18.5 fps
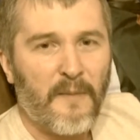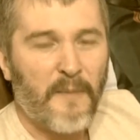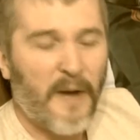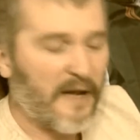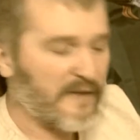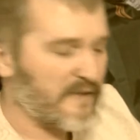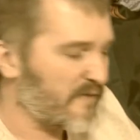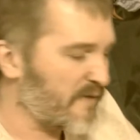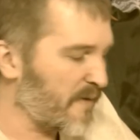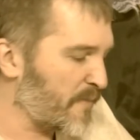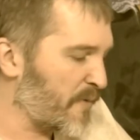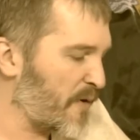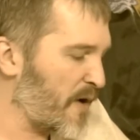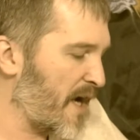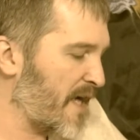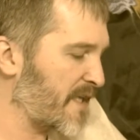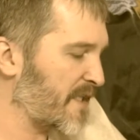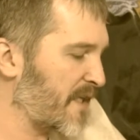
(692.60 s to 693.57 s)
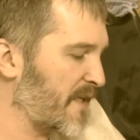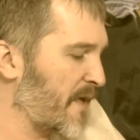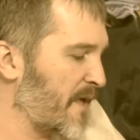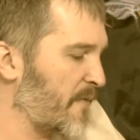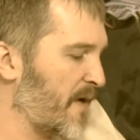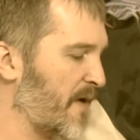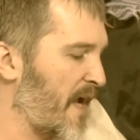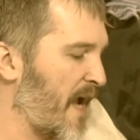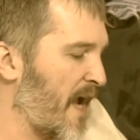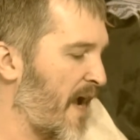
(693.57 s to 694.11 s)
amount of depression that
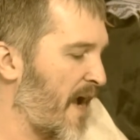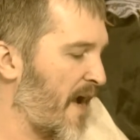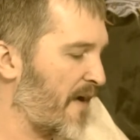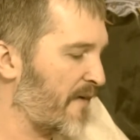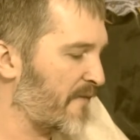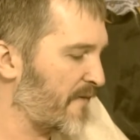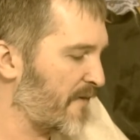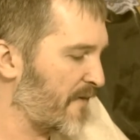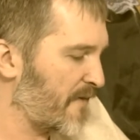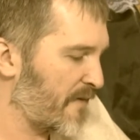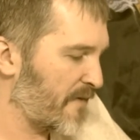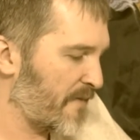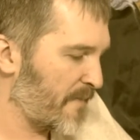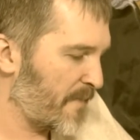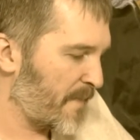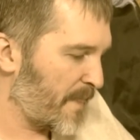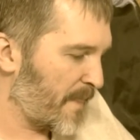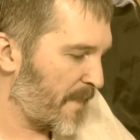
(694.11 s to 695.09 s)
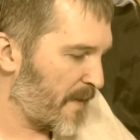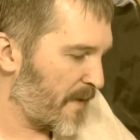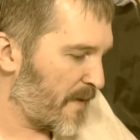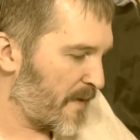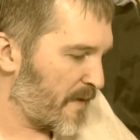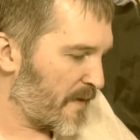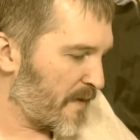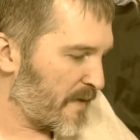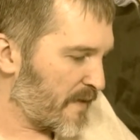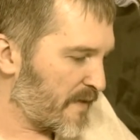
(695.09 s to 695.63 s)
we have.
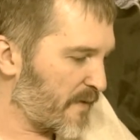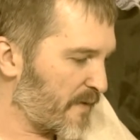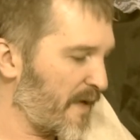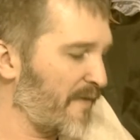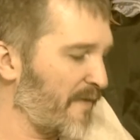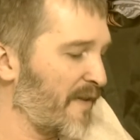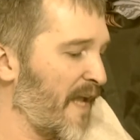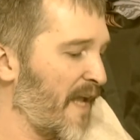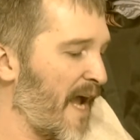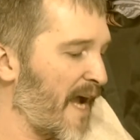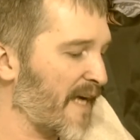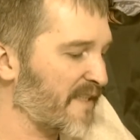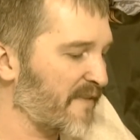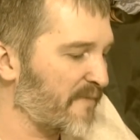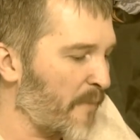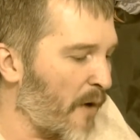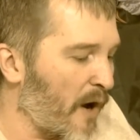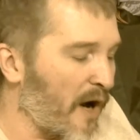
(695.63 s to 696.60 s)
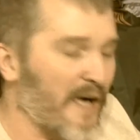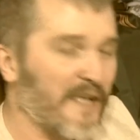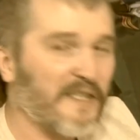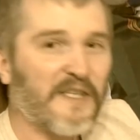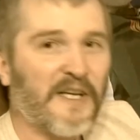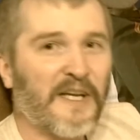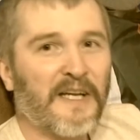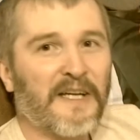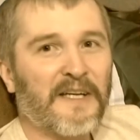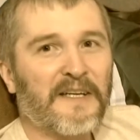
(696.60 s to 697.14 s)
So even the act of
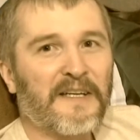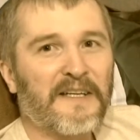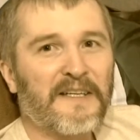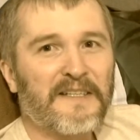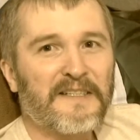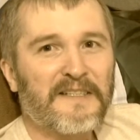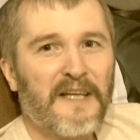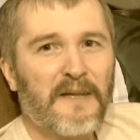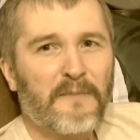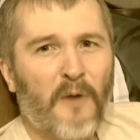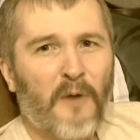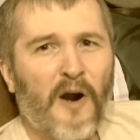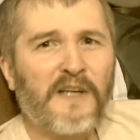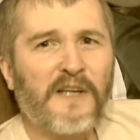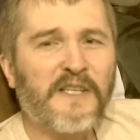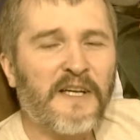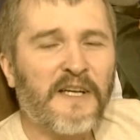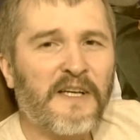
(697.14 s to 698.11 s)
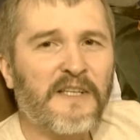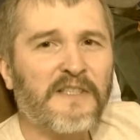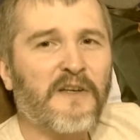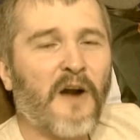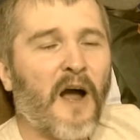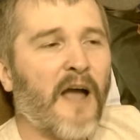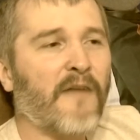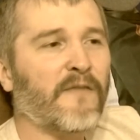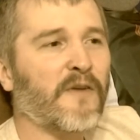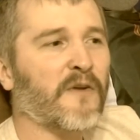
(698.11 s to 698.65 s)
marching, said marching could
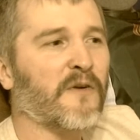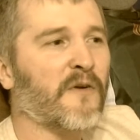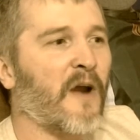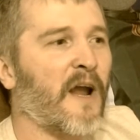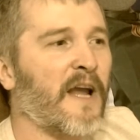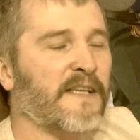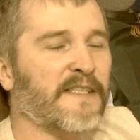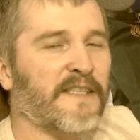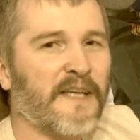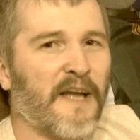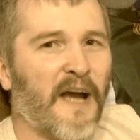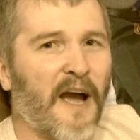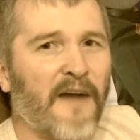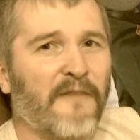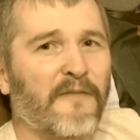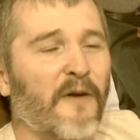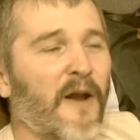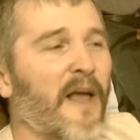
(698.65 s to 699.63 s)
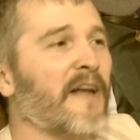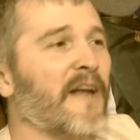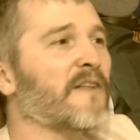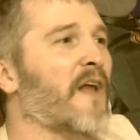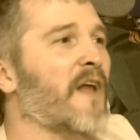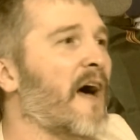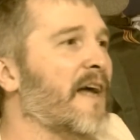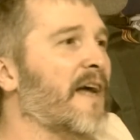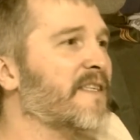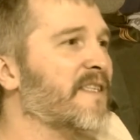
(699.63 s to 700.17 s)
drive you crazy. I've read a
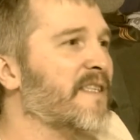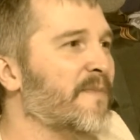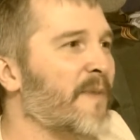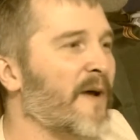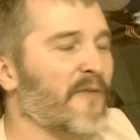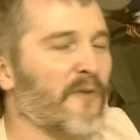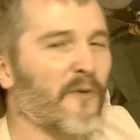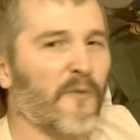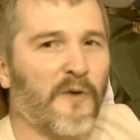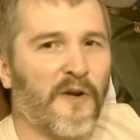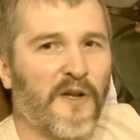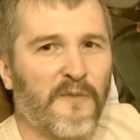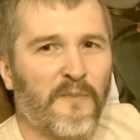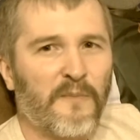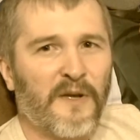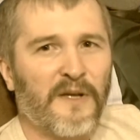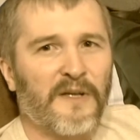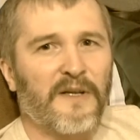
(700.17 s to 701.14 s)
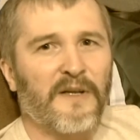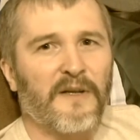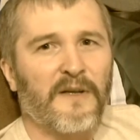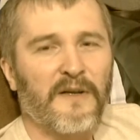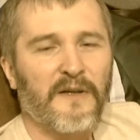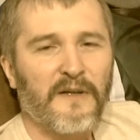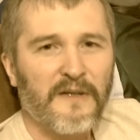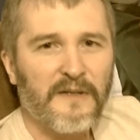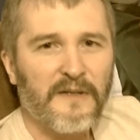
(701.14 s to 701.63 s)
lot just about the rhythmic,